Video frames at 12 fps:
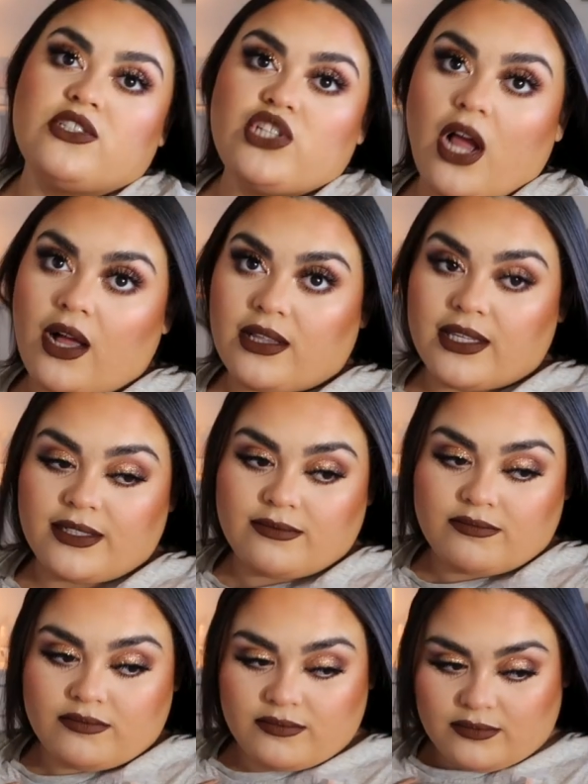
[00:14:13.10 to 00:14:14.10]
chocolate
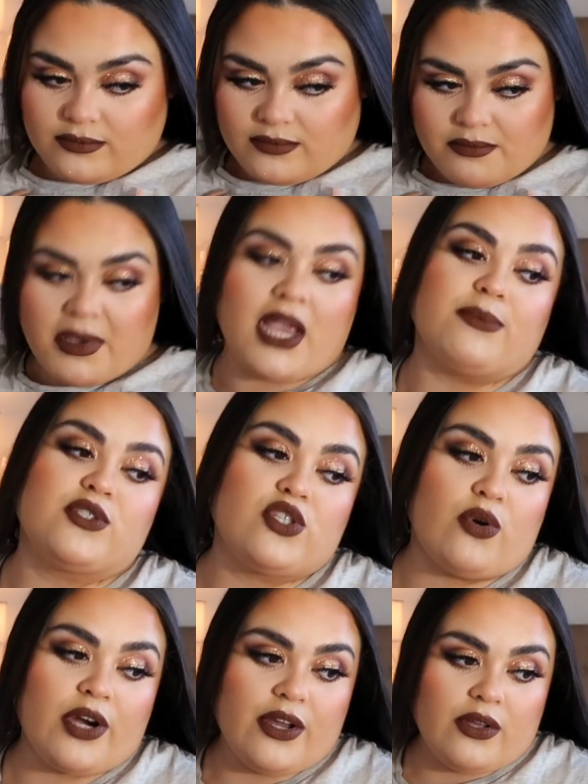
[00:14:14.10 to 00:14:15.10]
makeup
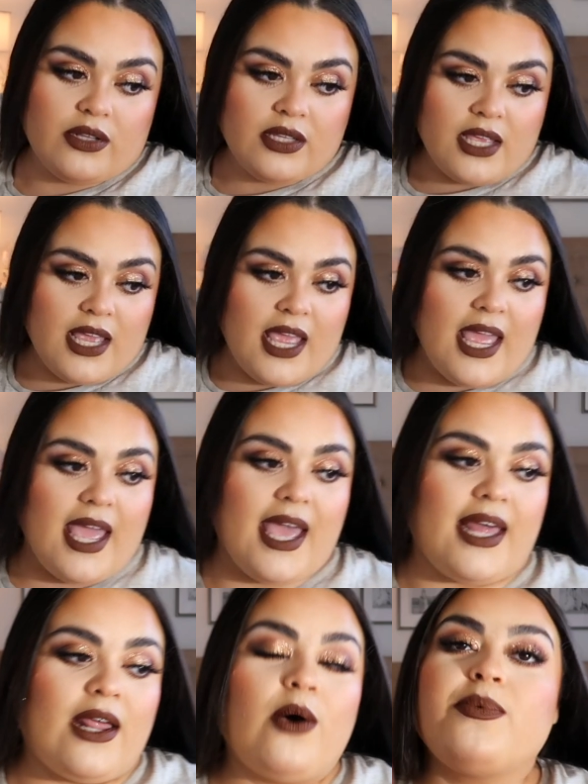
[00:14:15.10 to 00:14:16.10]
tutorial,
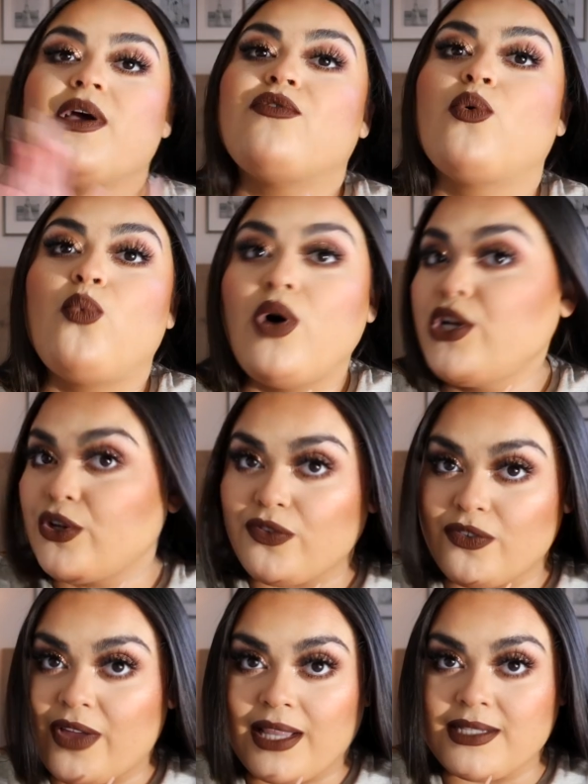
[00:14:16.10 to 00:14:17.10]
and I hope you have a
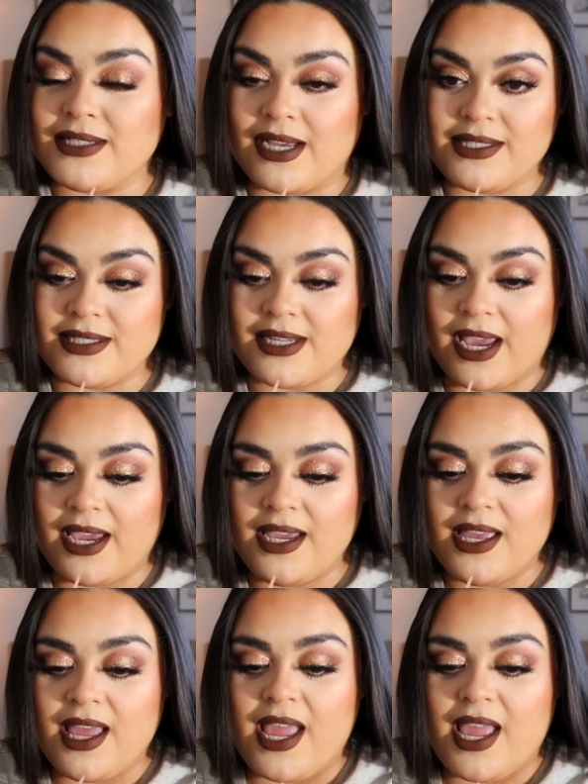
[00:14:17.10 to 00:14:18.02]
wonderful Valentine's Day.